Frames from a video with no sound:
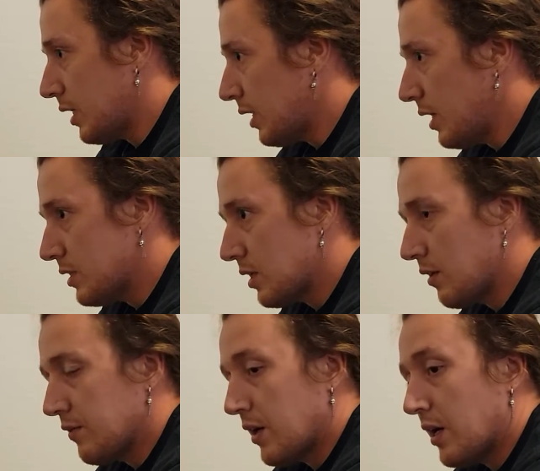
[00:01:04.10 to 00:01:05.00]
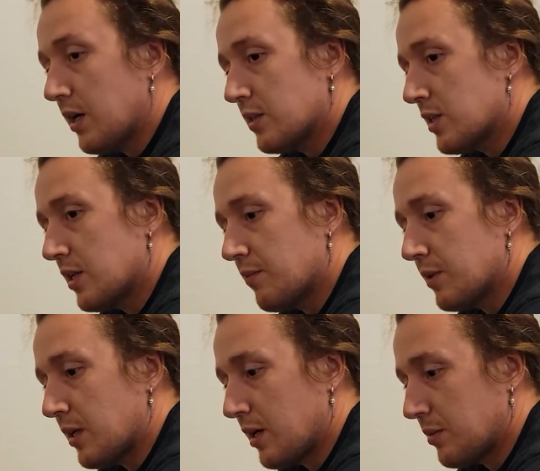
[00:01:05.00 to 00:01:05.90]
got a lot of stuff. I honestly have
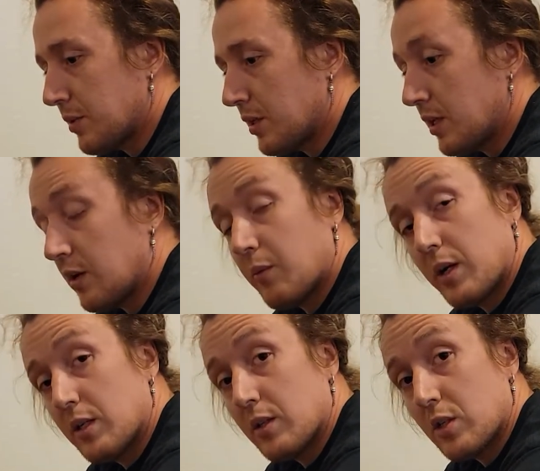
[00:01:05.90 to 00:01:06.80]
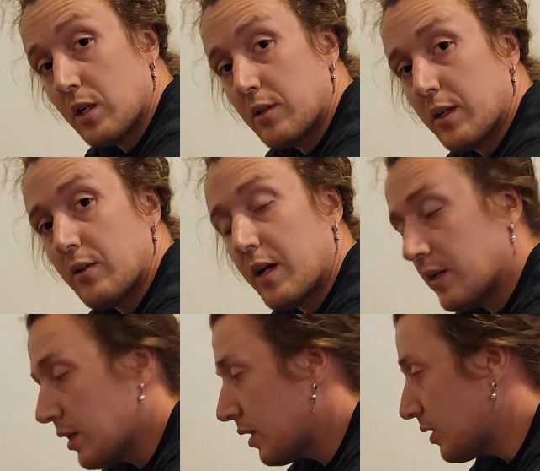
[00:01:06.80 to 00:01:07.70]
been contemplating kind of winding the channel down and
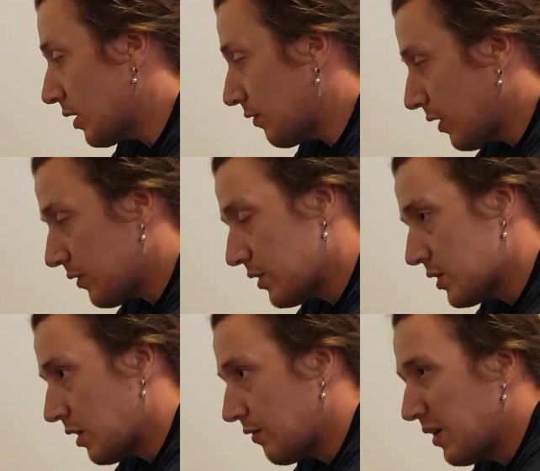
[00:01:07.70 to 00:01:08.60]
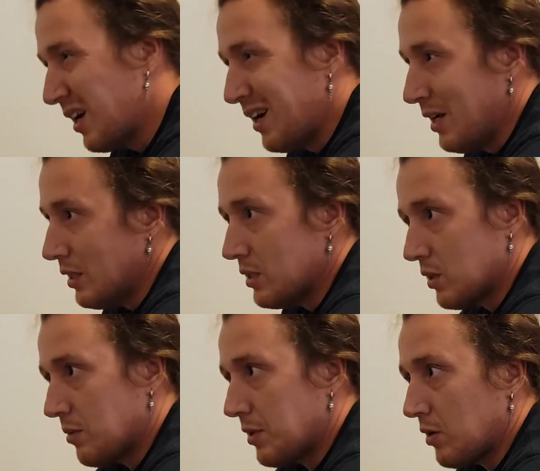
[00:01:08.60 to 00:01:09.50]
ending it until I found this stuff. This
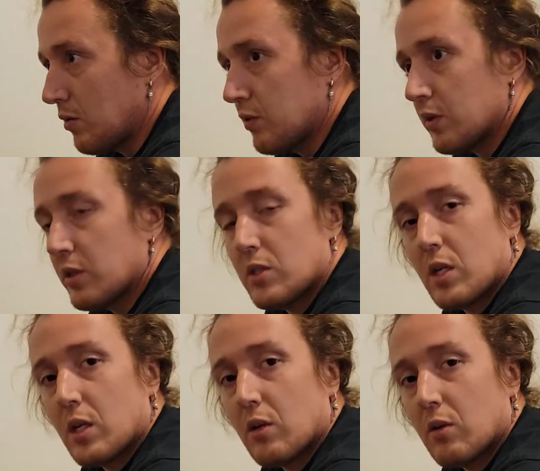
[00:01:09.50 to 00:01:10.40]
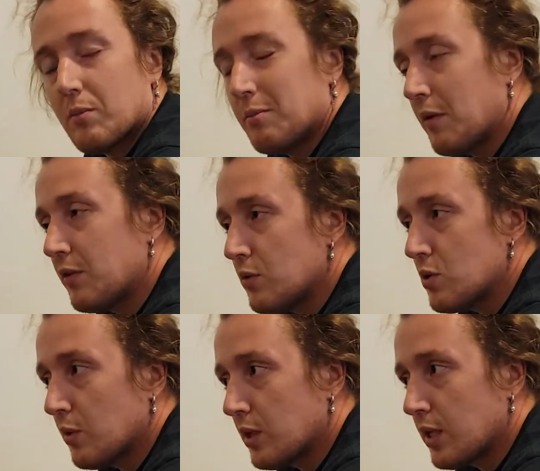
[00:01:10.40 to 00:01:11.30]
will keep me going for at least a year. My views
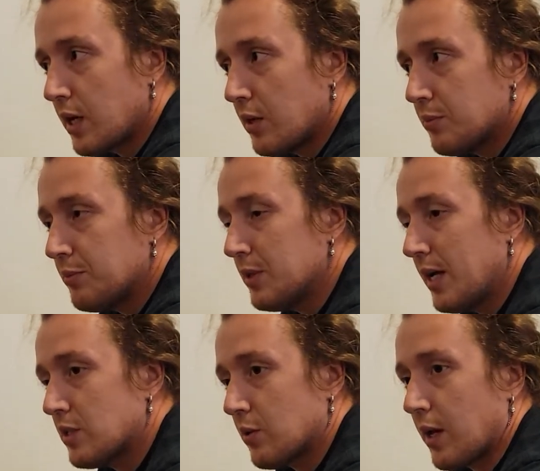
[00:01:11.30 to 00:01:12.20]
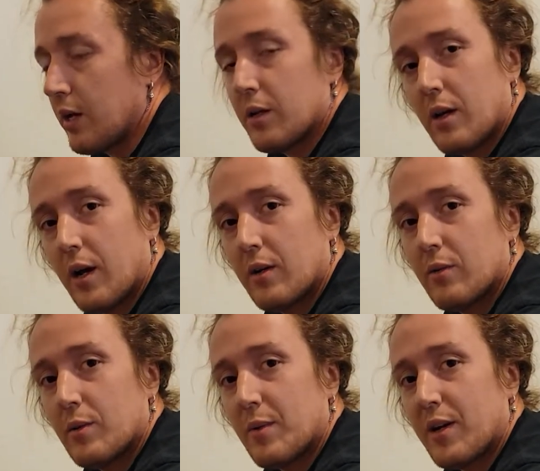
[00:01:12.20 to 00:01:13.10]
are really down, but that's okay. I don't
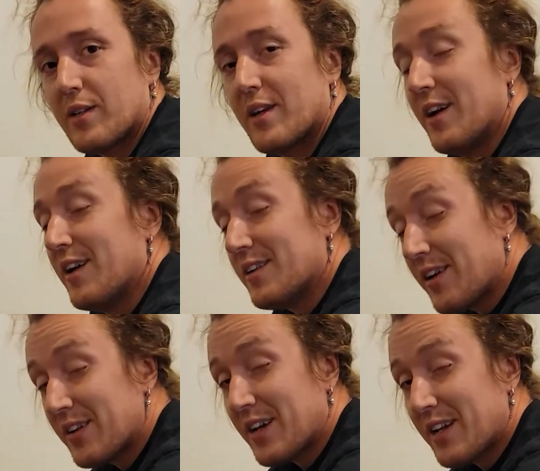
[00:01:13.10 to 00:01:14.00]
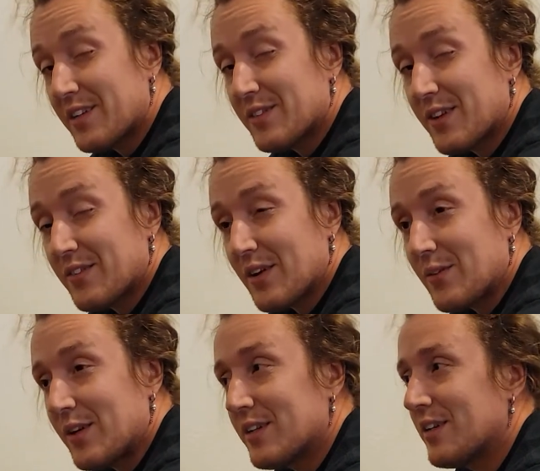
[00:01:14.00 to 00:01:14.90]
really mind. Now I can kind of do whatever I
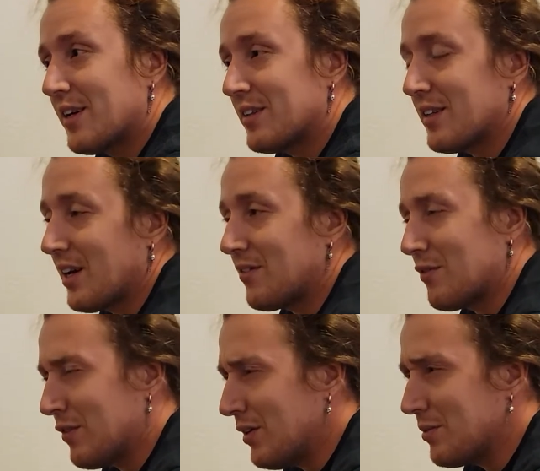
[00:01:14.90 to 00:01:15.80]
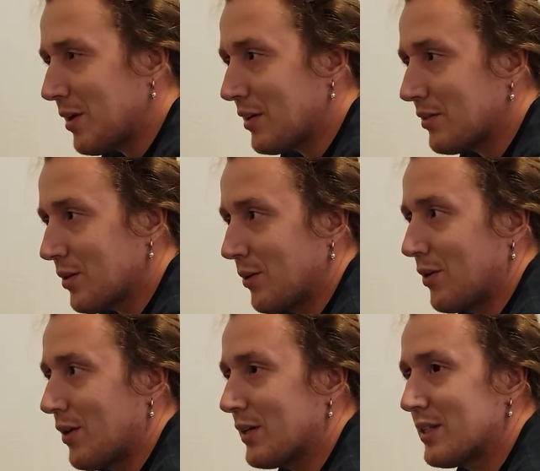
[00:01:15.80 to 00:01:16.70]
want. I think I have a very mild
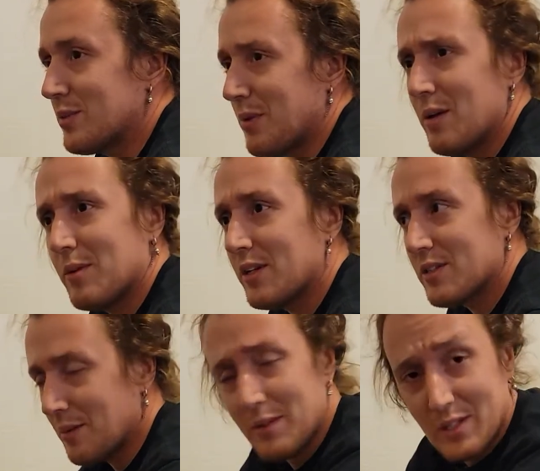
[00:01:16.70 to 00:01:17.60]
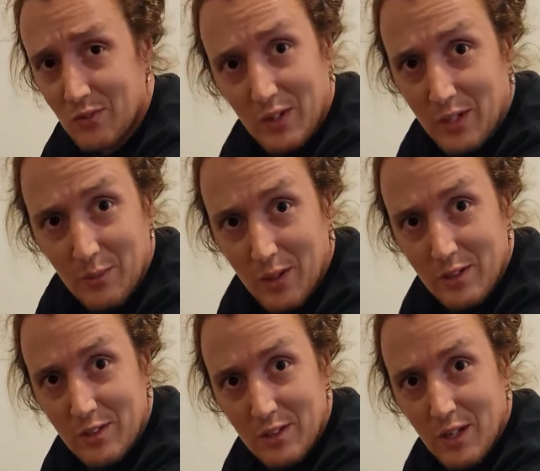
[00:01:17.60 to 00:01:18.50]
core audience, maybe. Somebody's fucking
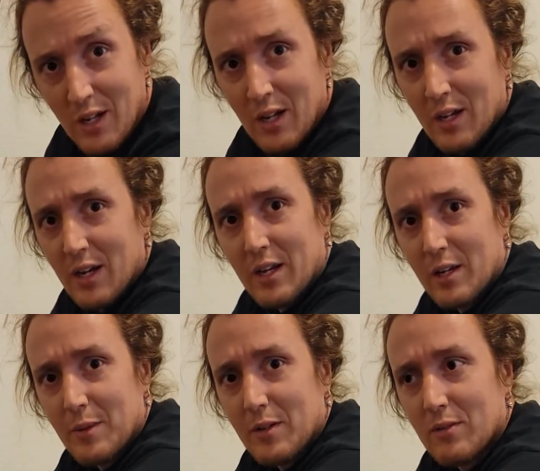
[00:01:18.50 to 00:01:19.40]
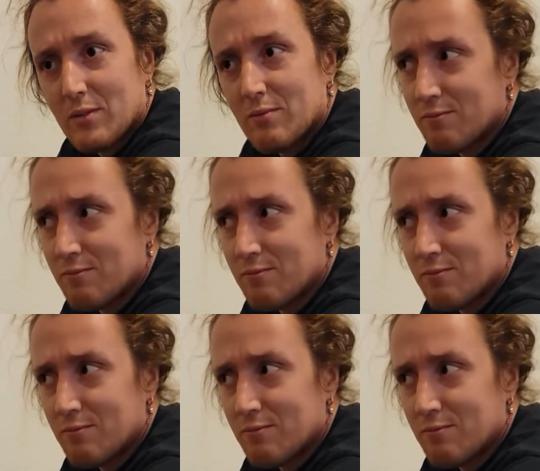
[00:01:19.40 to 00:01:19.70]
watching. I get about